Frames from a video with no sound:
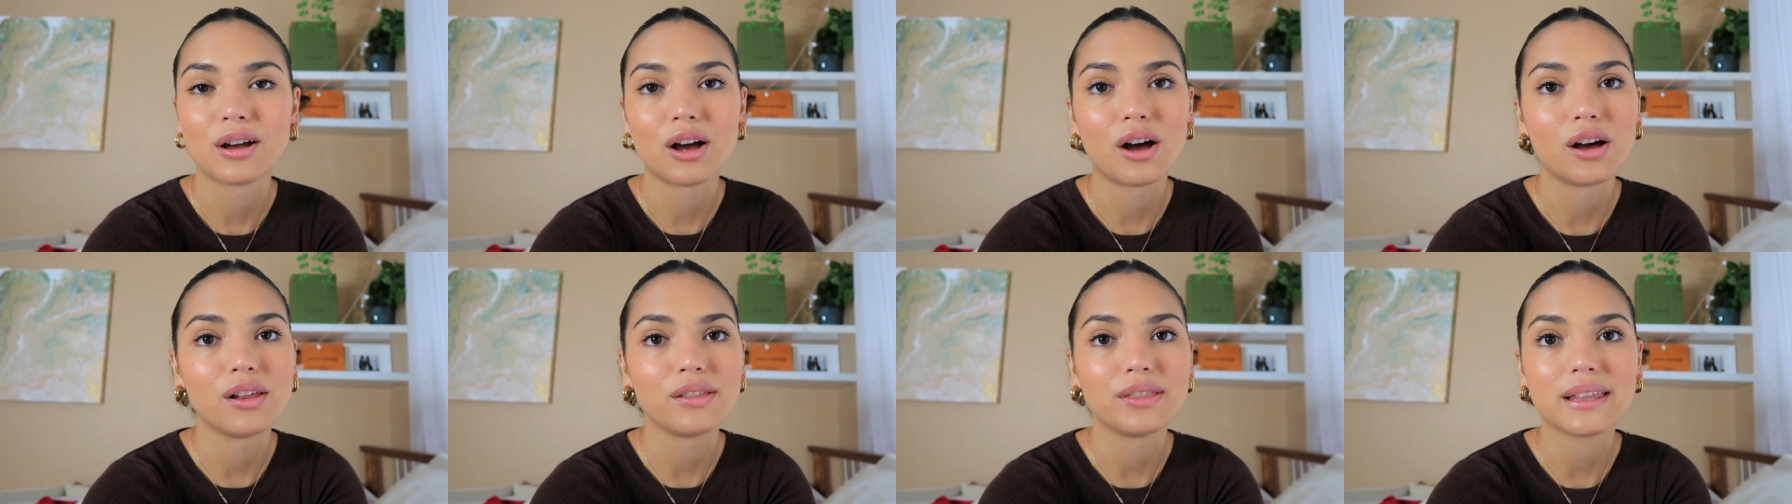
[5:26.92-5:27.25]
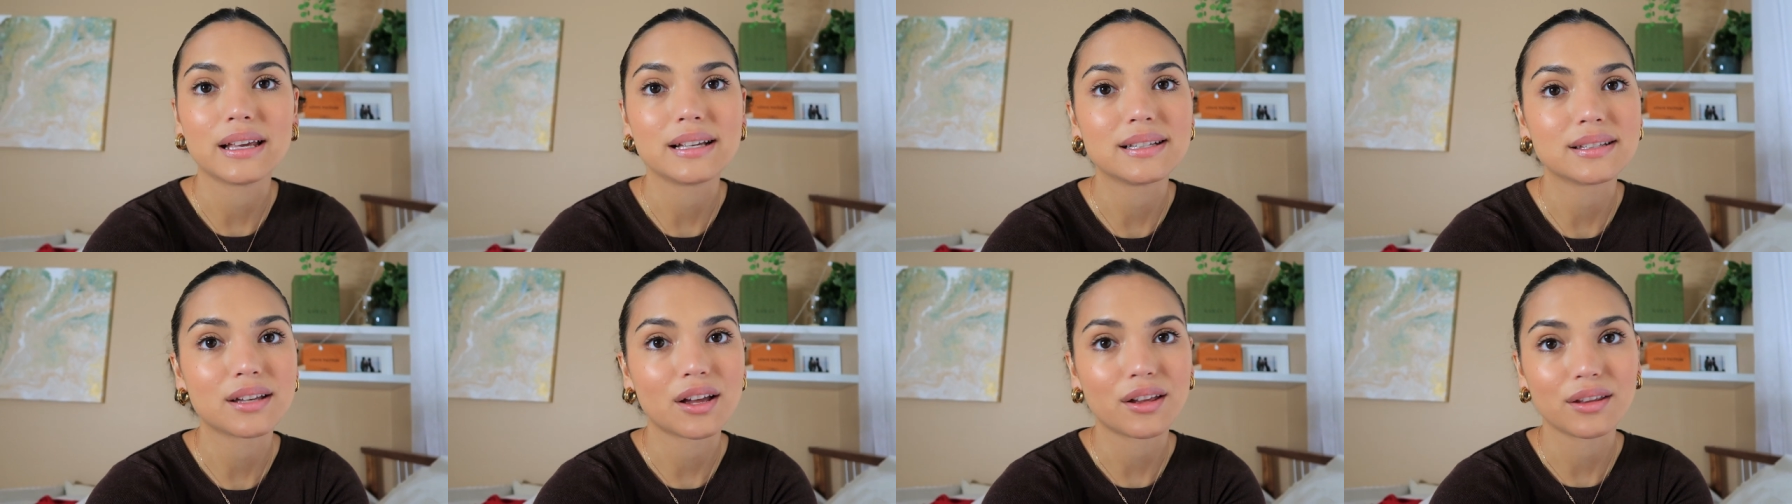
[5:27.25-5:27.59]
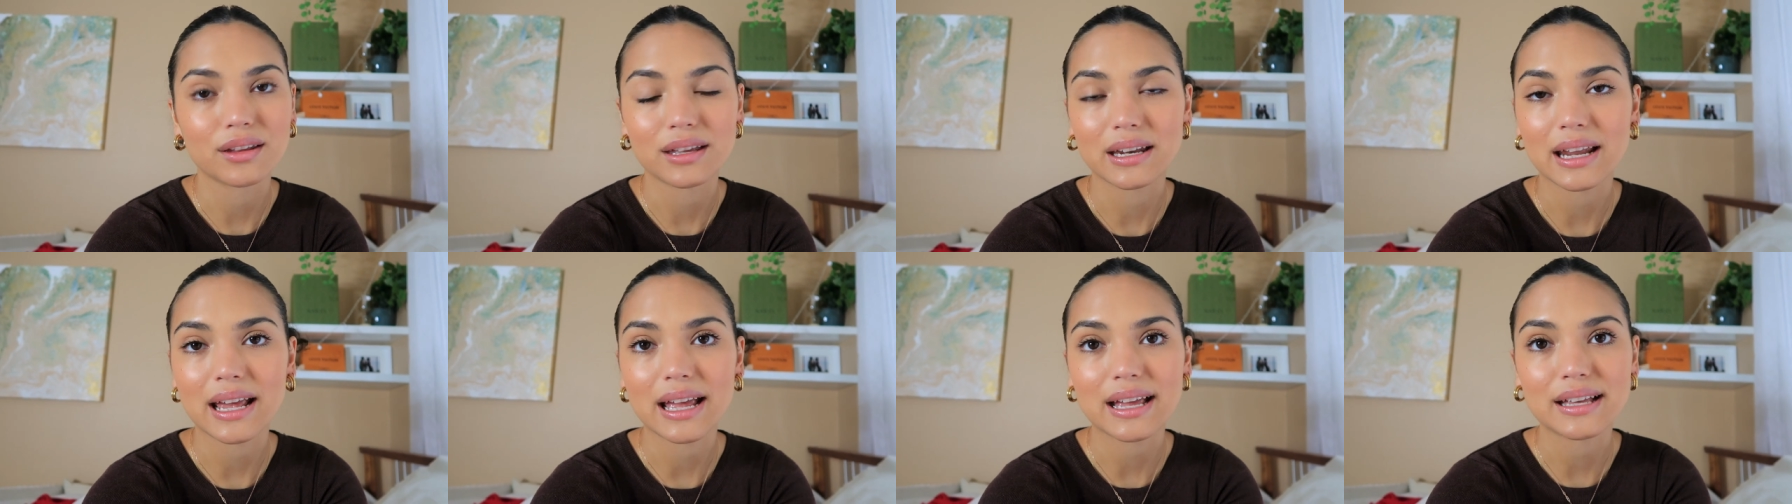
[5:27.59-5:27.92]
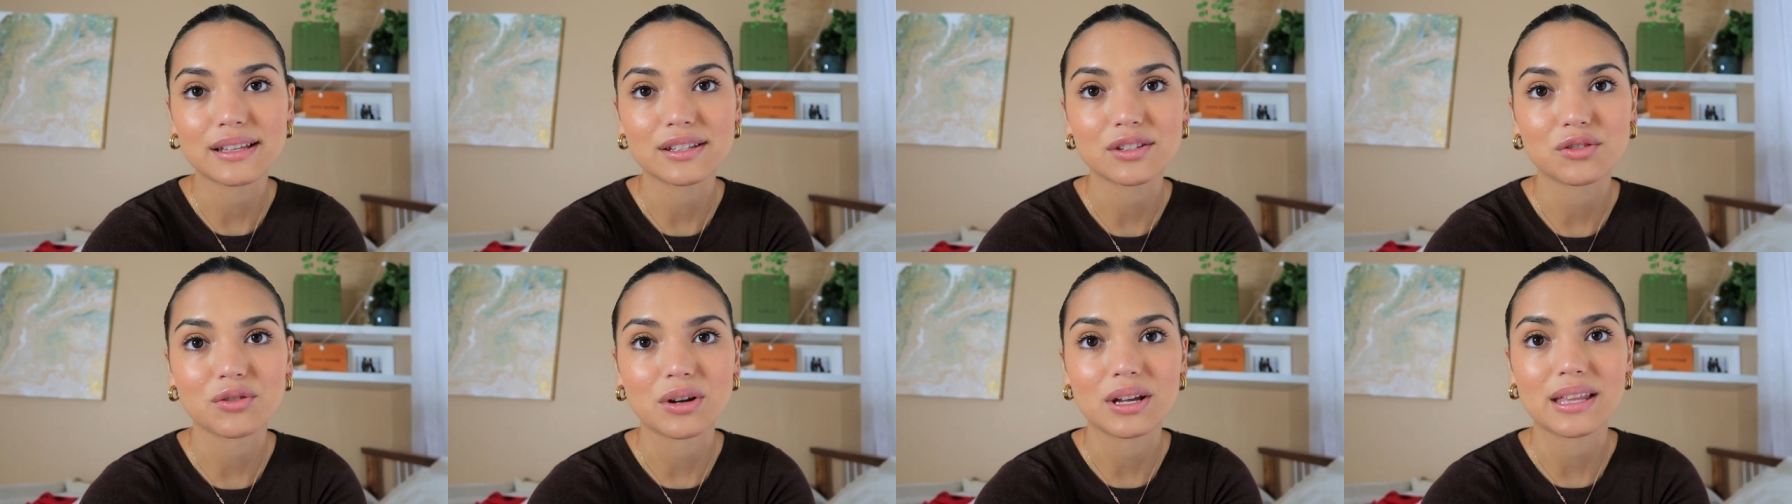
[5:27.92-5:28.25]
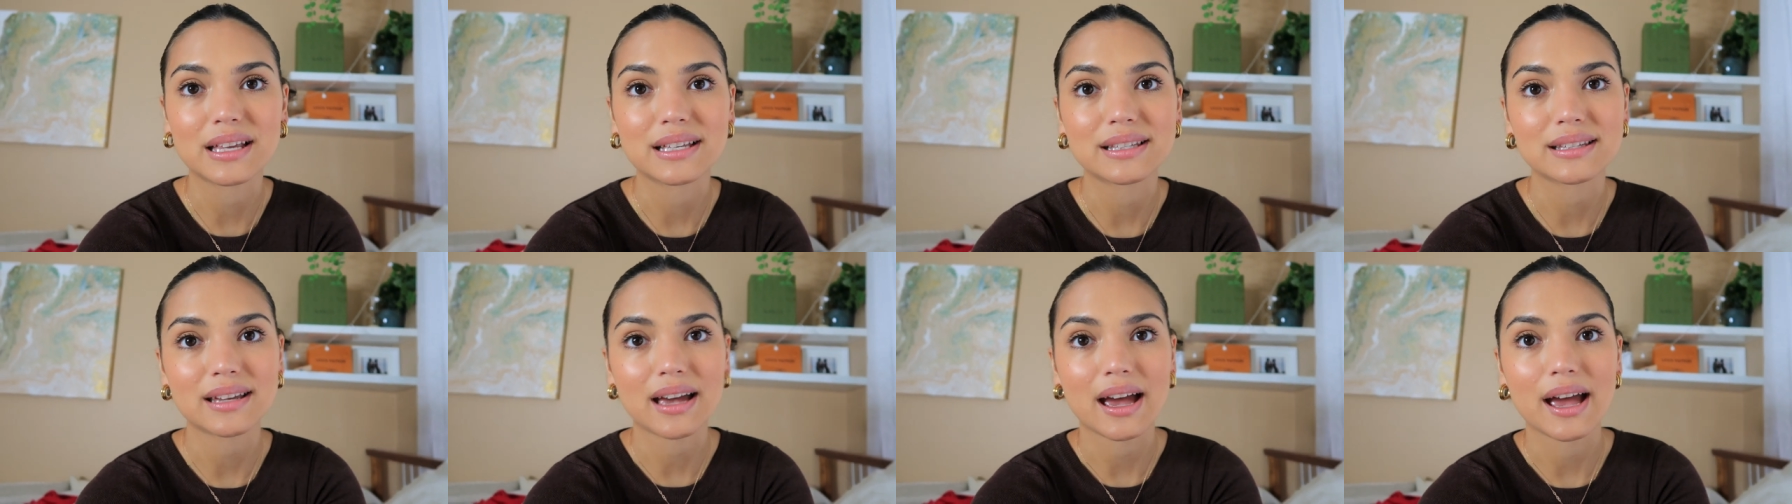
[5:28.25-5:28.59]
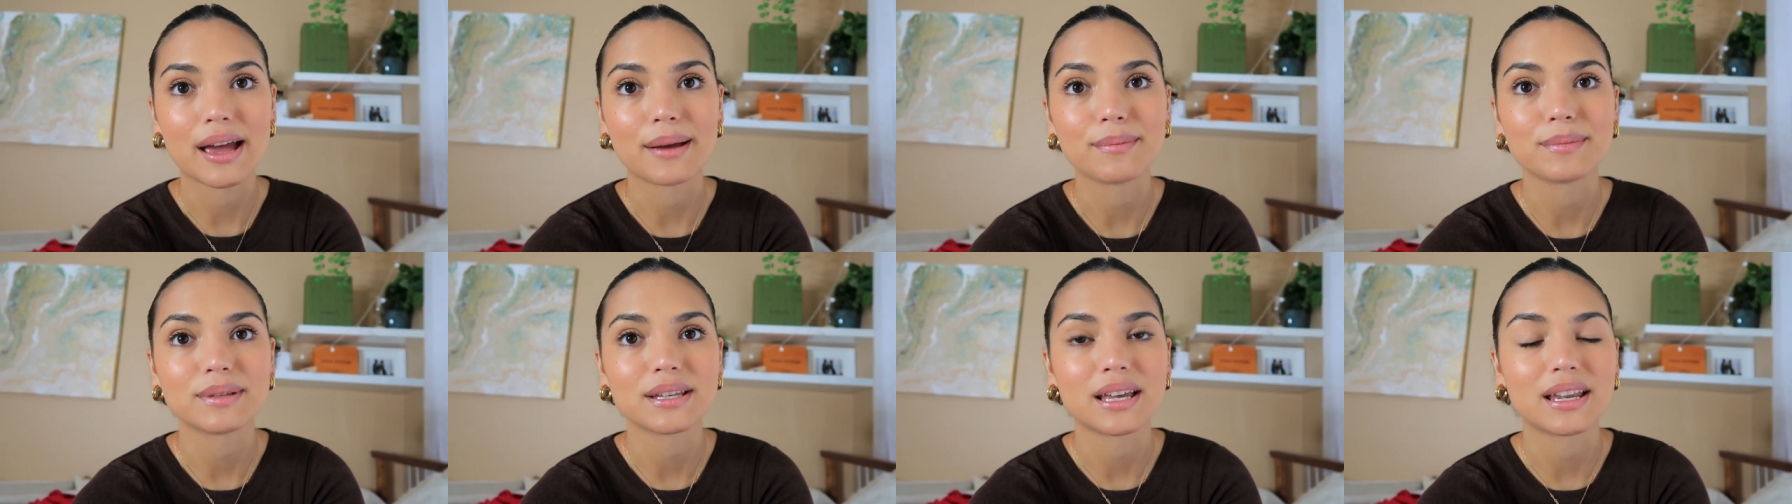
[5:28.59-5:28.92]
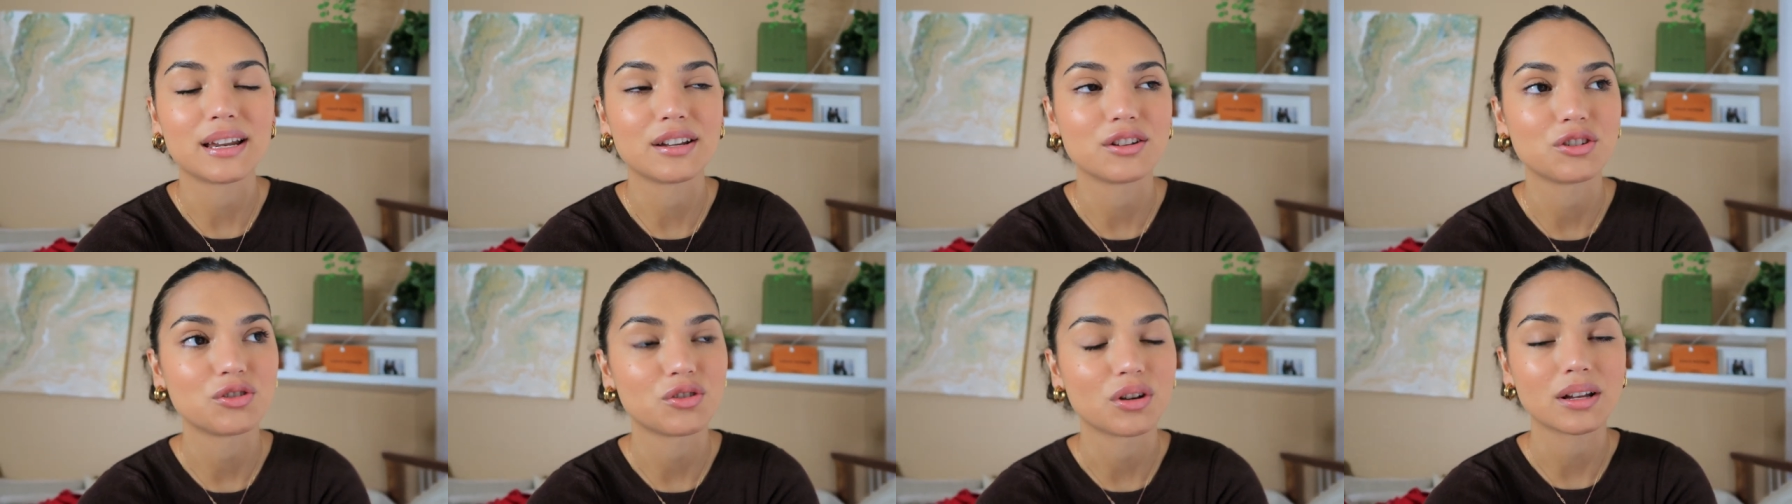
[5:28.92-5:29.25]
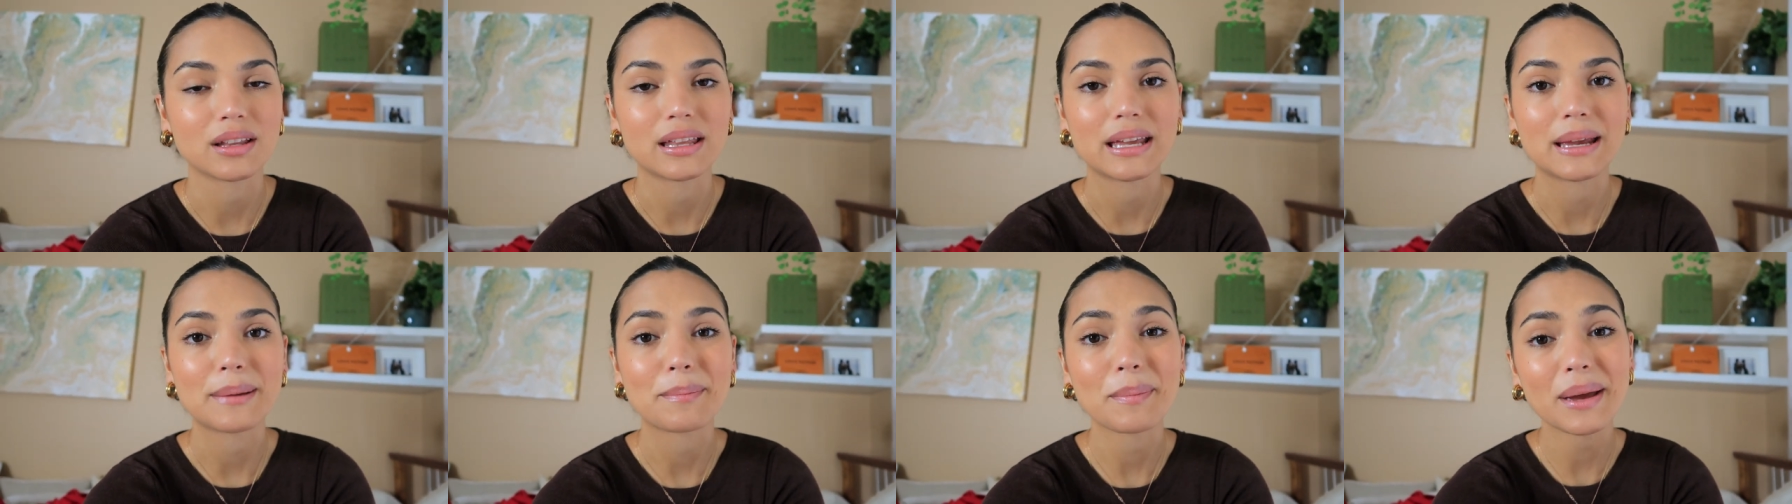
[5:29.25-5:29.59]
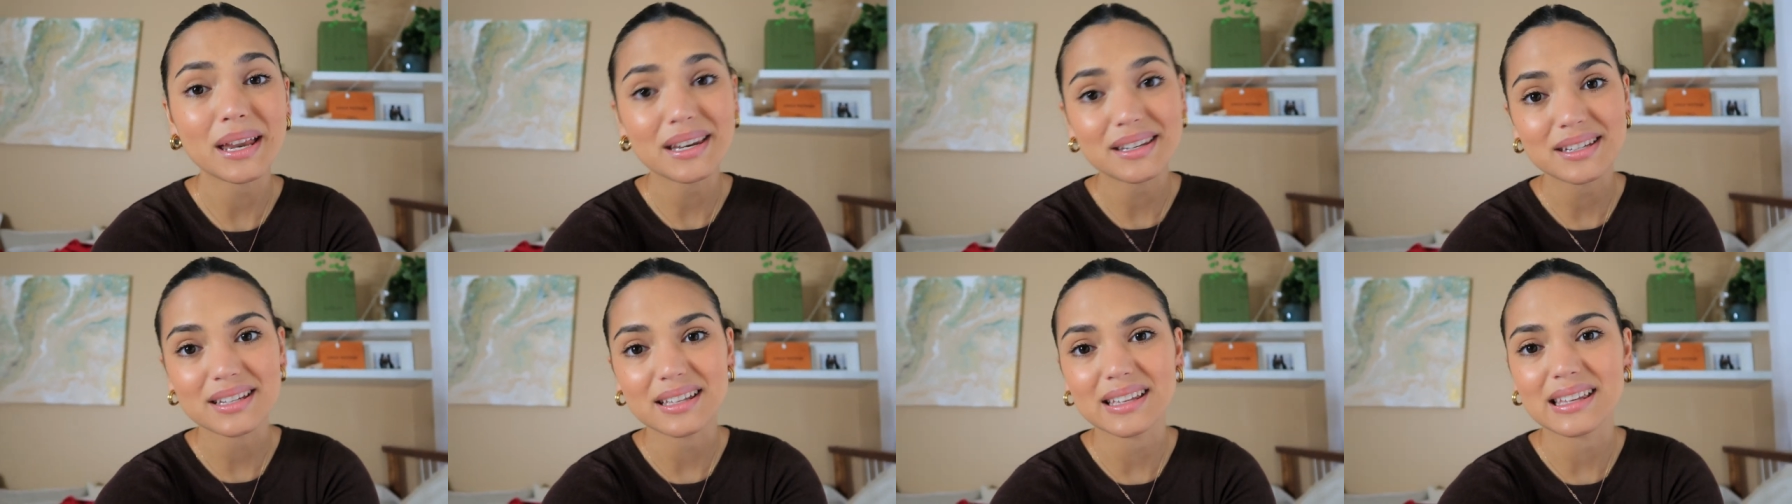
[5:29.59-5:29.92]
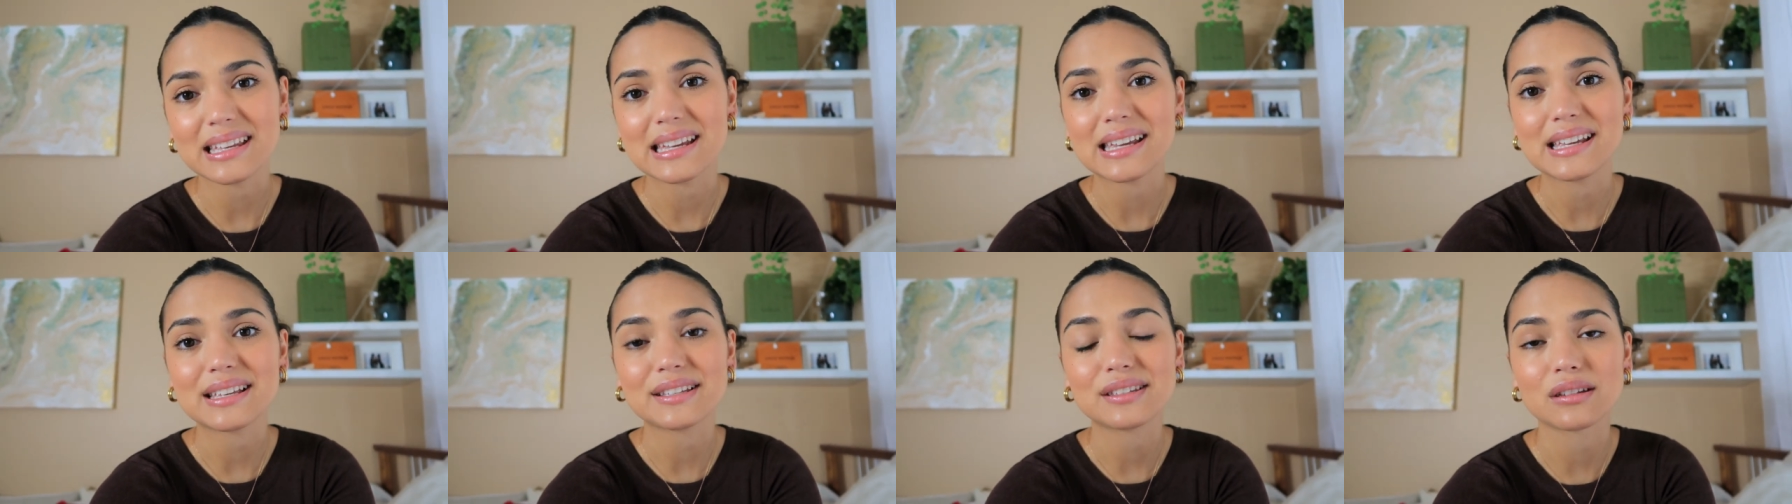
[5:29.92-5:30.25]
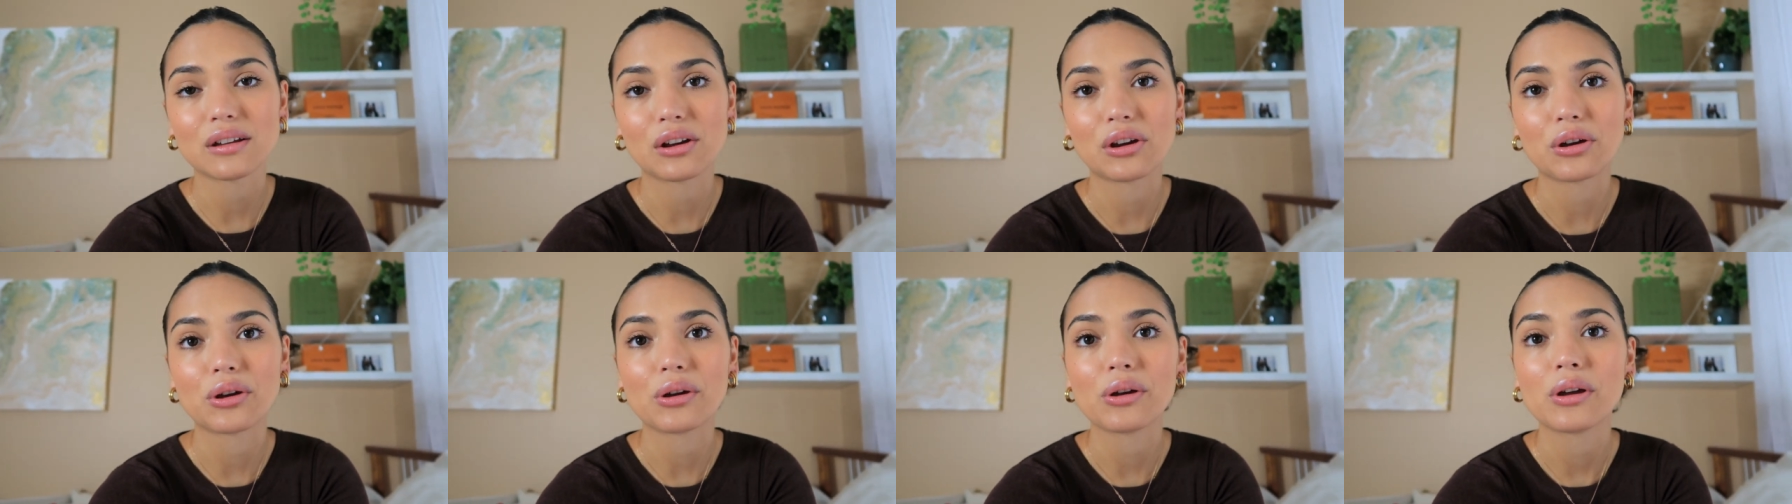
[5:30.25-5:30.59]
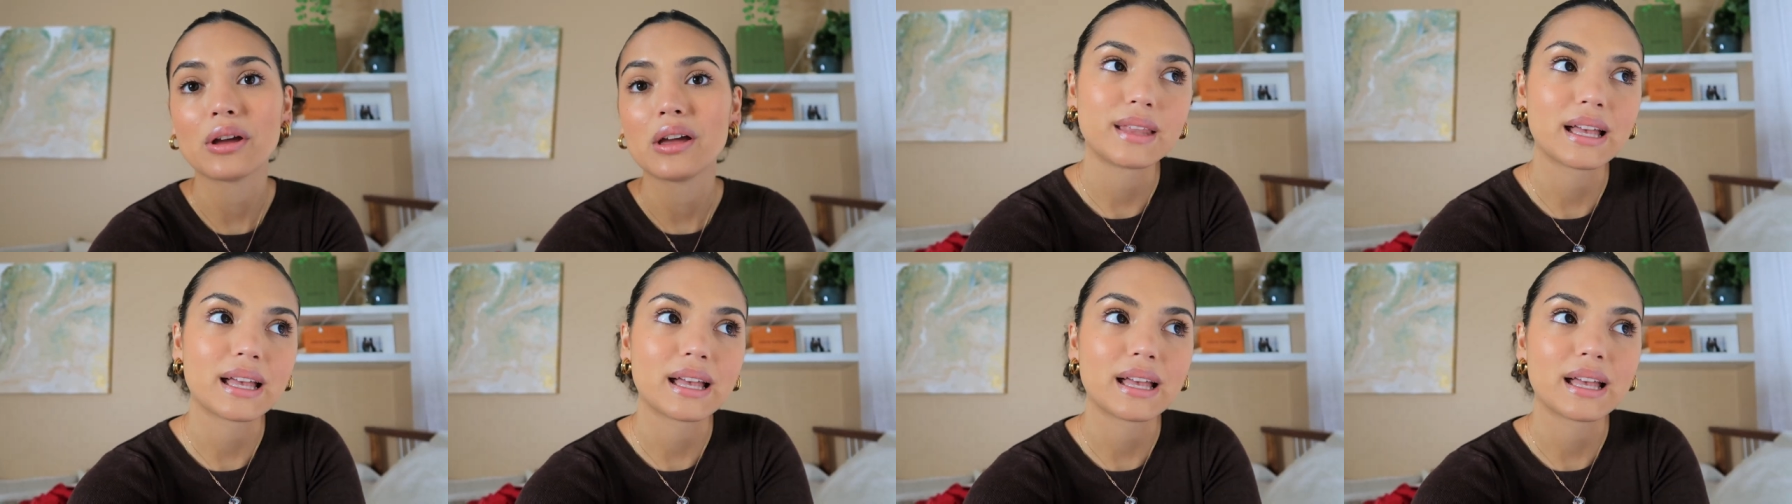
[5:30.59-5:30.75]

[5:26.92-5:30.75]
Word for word: on these holidays during these times and are struggling mentally so